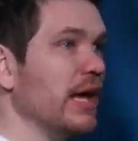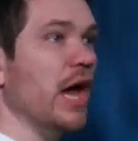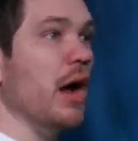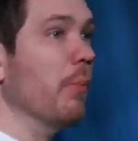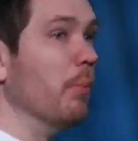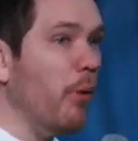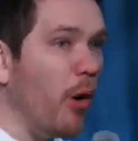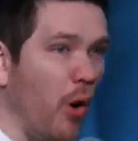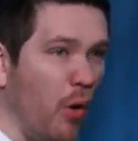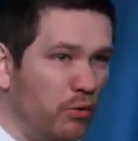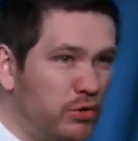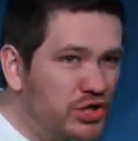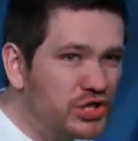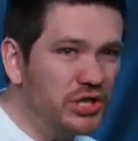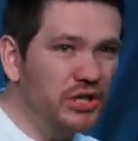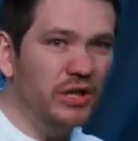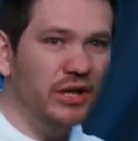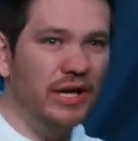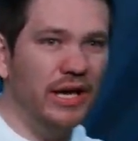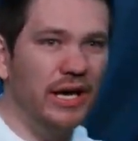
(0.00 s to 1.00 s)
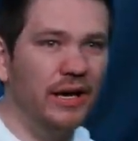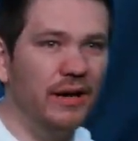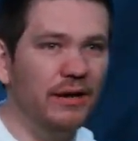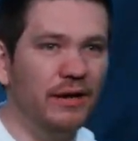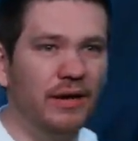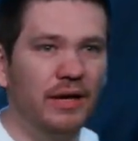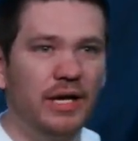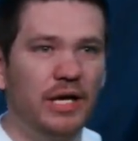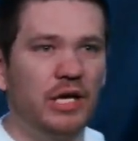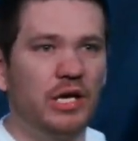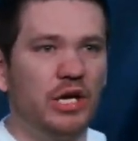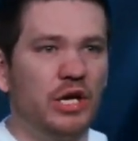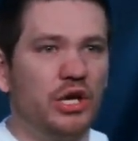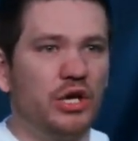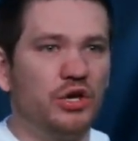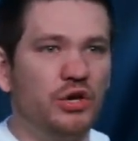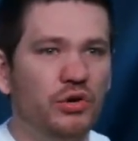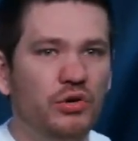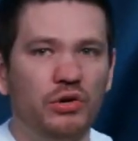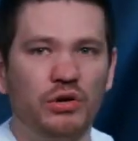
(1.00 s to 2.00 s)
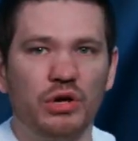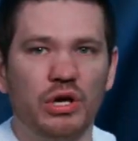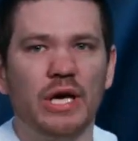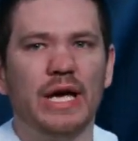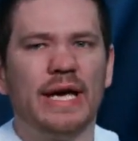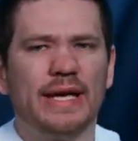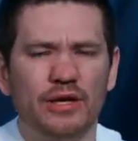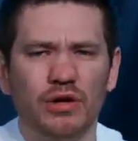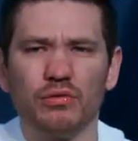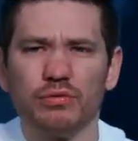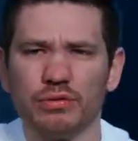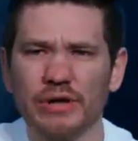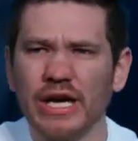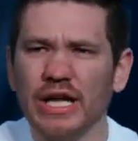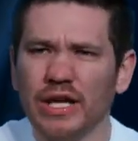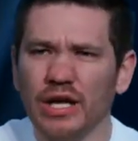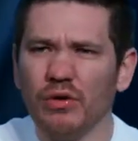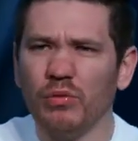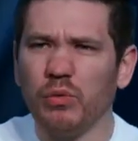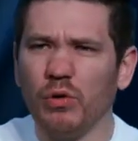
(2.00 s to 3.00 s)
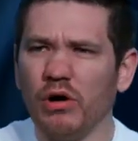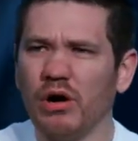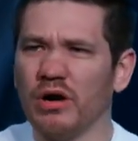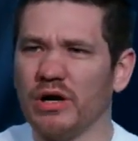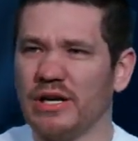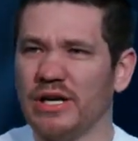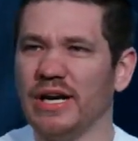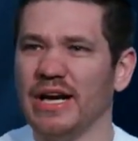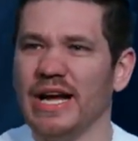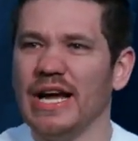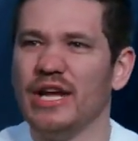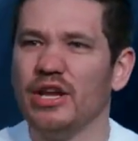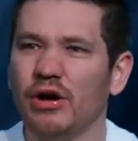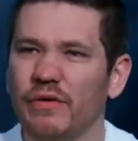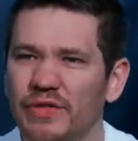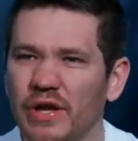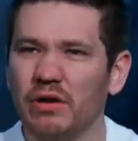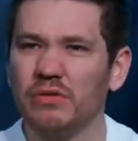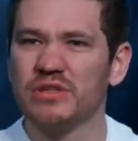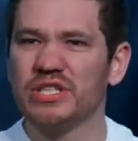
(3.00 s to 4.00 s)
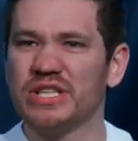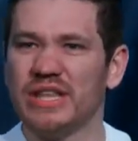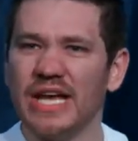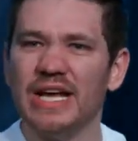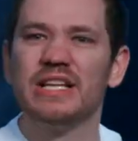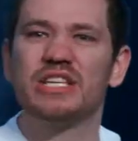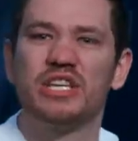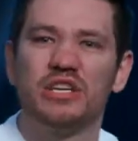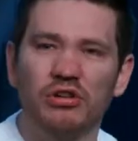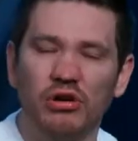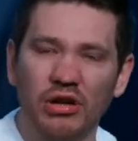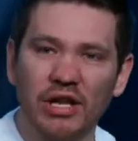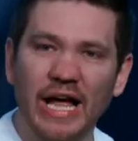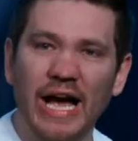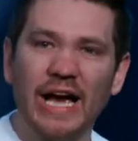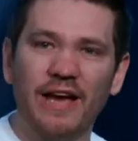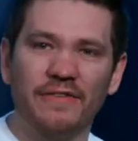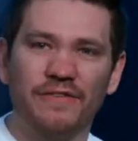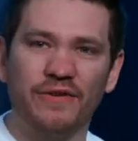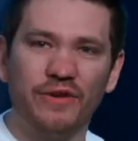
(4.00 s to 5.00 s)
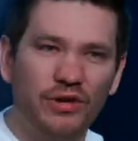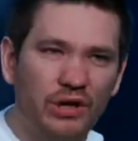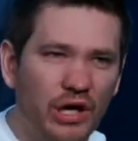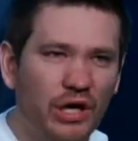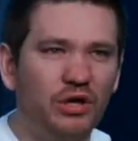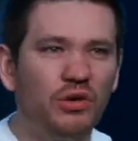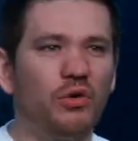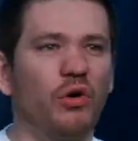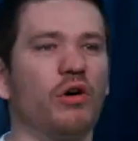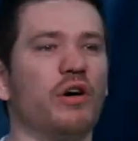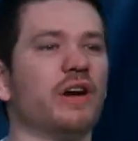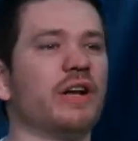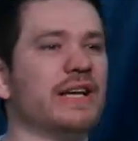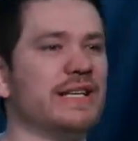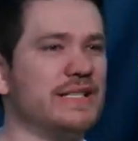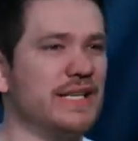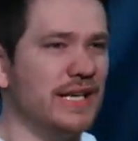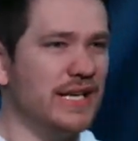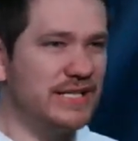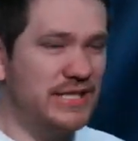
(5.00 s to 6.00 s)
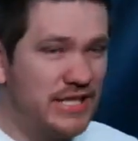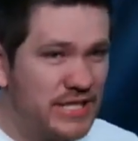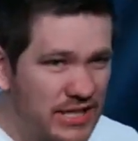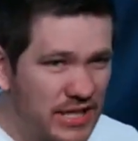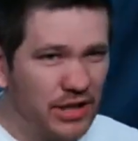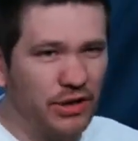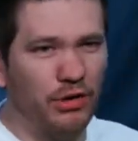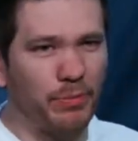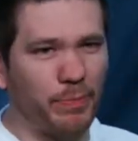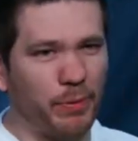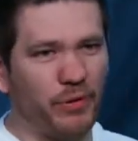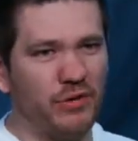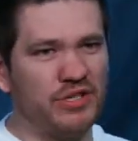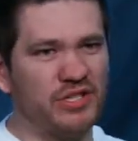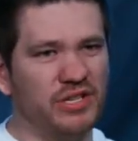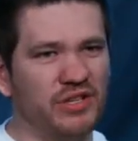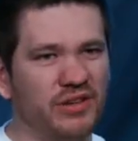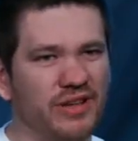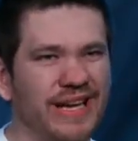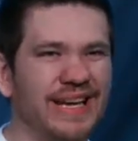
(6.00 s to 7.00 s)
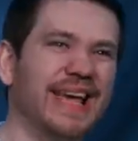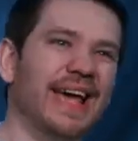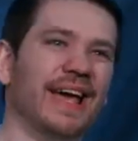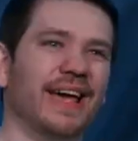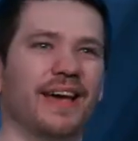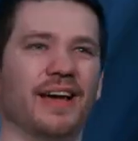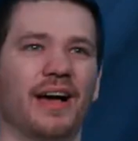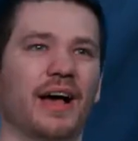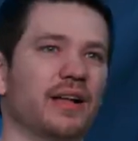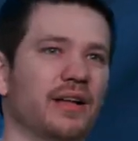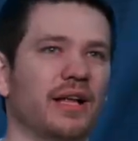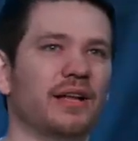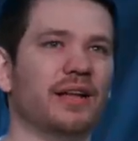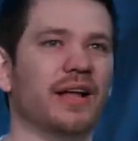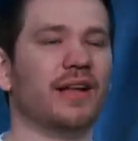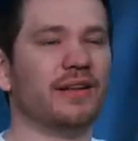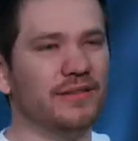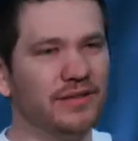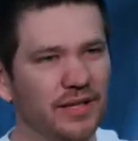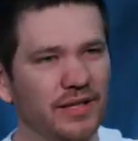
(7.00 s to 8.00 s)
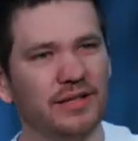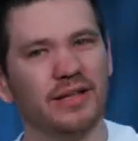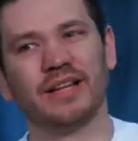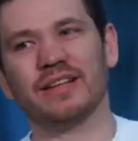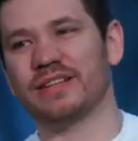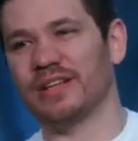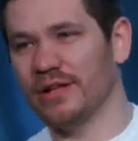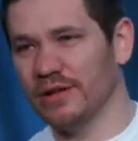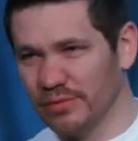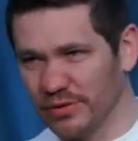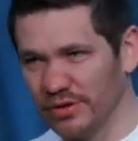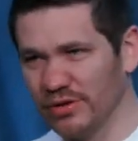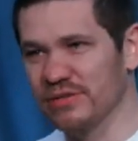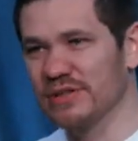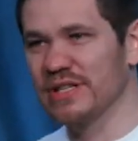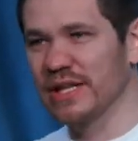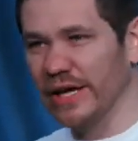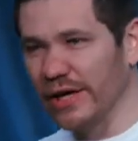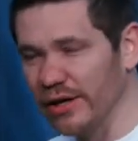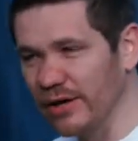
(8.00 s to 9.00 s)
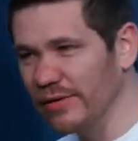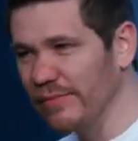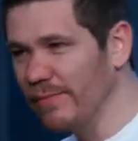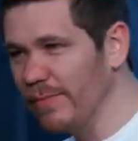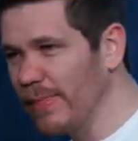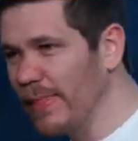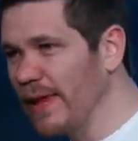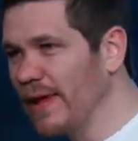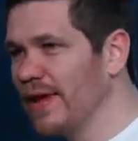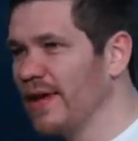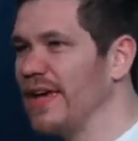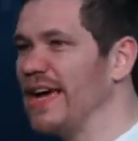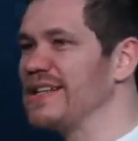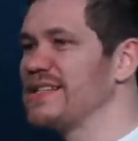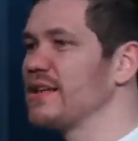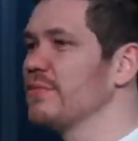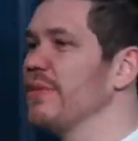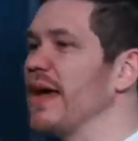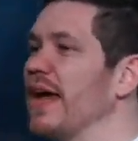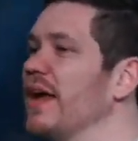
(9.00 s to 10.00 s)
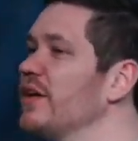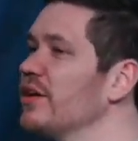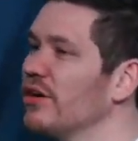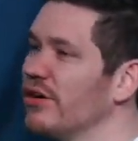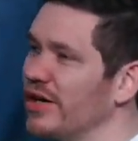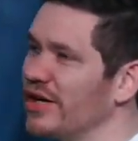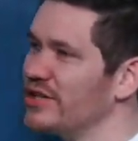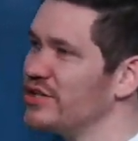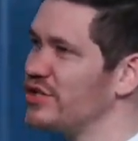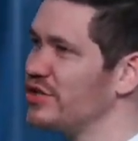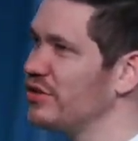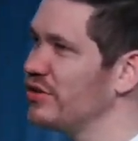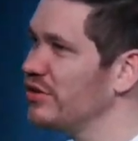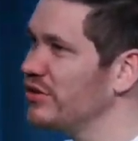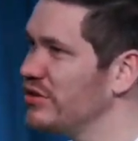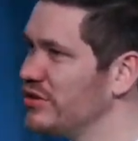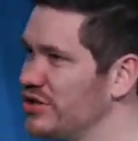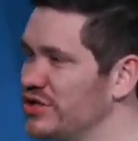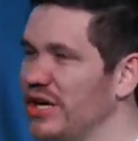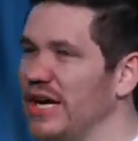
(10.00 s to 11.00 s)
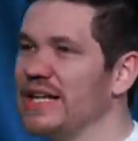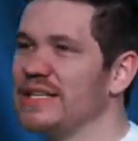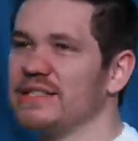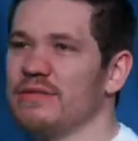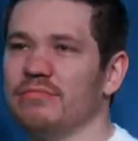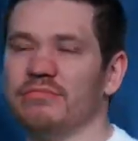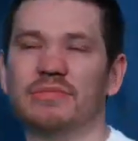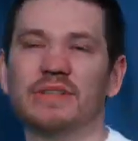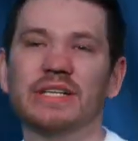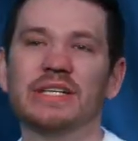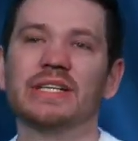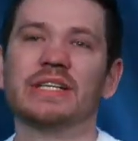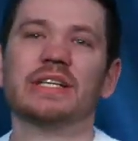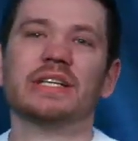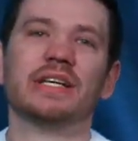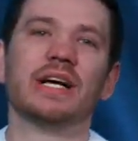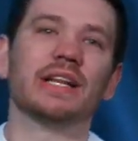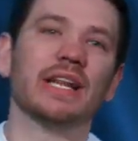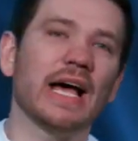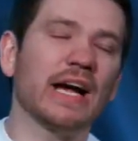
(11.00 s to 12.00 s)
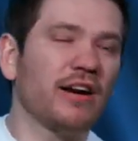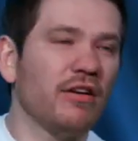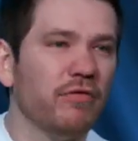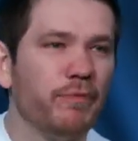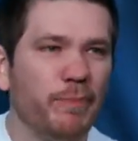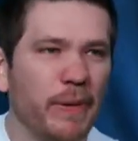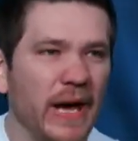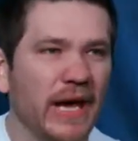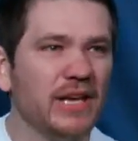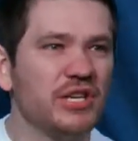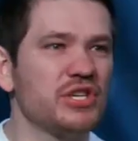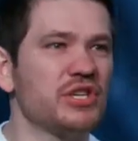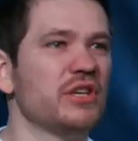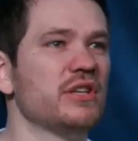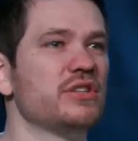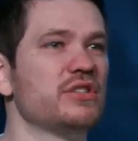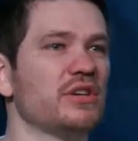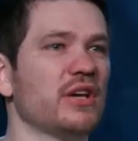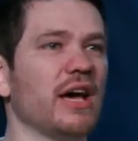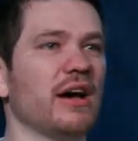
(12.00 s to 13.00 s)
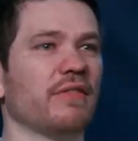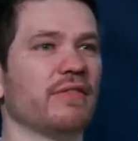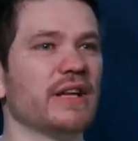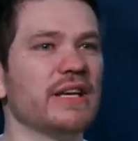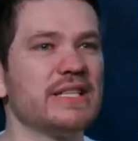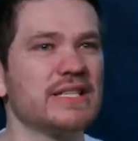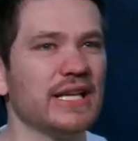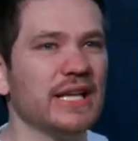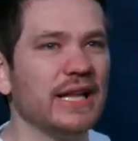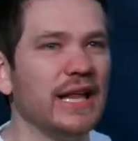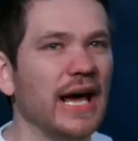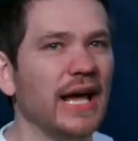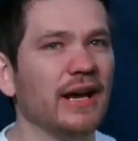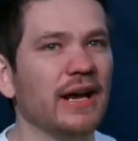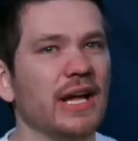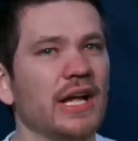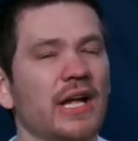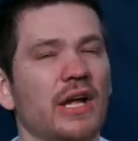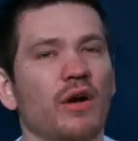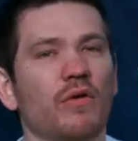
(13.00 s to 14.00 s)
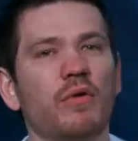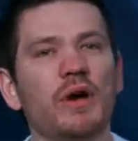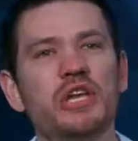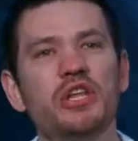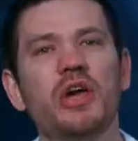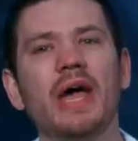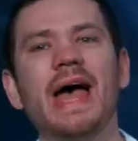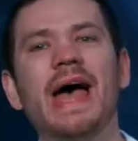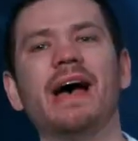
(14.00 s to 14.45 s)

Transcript: emotionally. You really work. You know, if there was things in your life you ignored as a single person, you're like, yeah, I'll deal with those later. You had some anger issues, you had some lack of patience, you have this and that. When